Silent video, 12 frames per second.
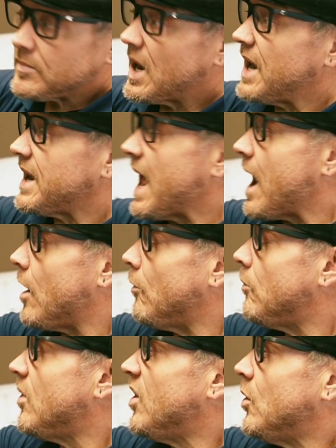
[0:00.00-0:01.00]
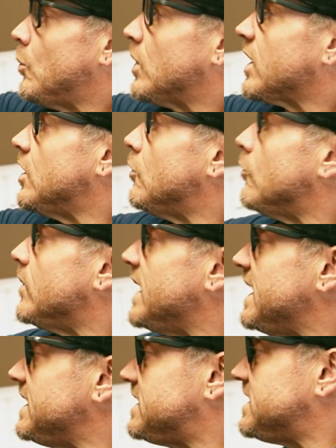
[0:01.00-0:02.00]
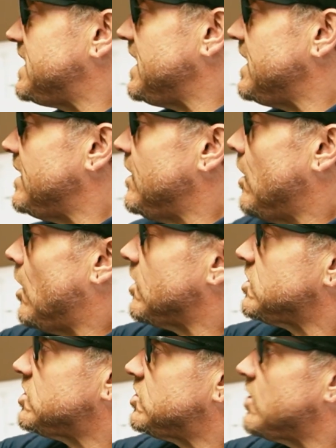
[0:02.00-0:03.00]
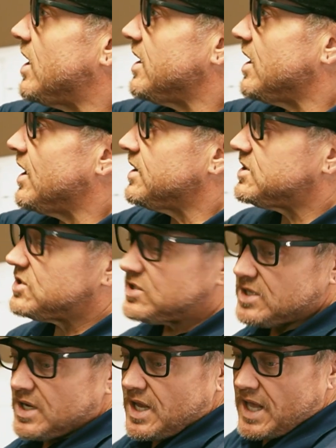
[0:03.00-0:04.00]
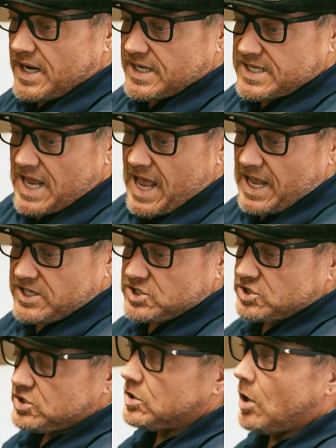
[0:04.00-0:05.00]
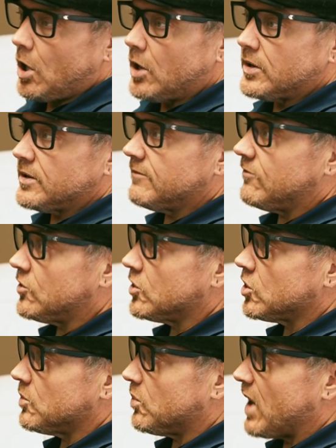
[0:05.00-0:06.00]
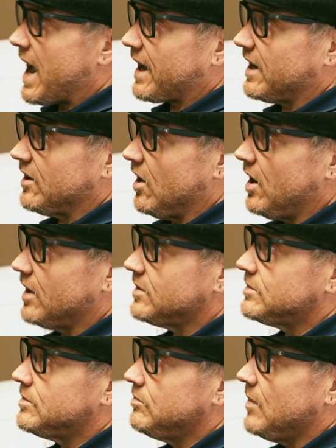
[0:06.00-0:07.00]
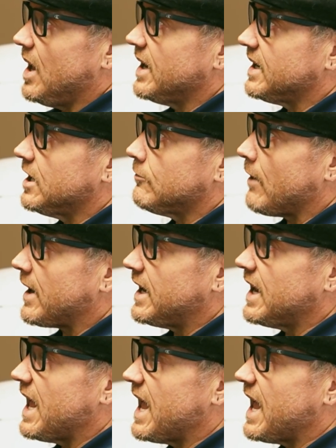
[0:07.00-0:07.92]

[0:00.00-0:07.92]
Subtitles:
And now we're gonna reseat our strut nuts and attach our inverter bracket on and get ready to